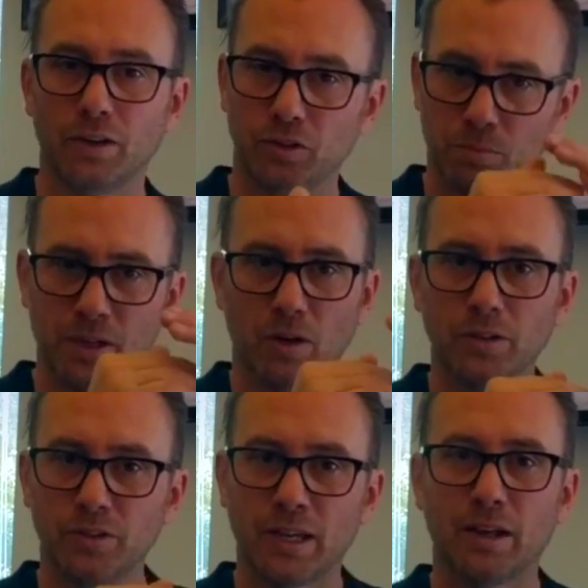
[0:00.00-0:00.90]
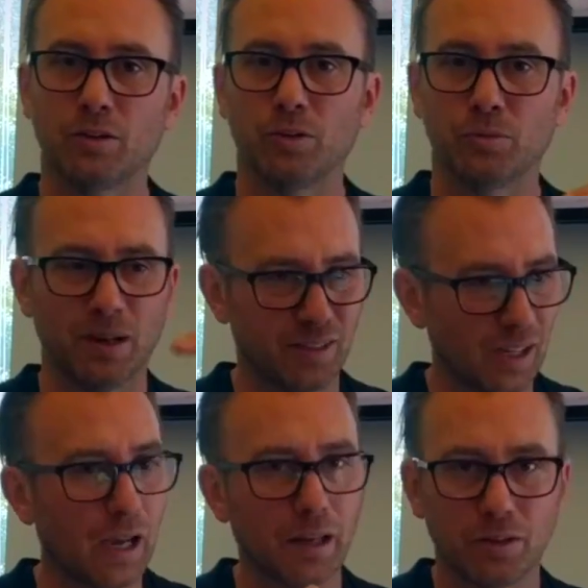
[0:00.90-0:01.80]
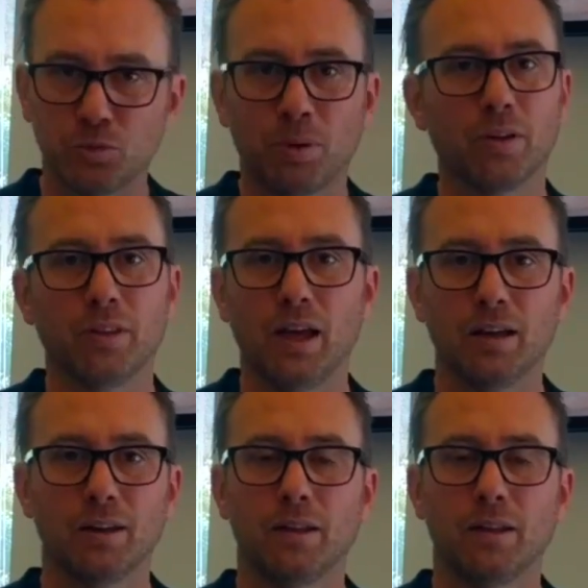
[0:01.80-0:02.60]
And I just make all these categories. My tithe is part of that.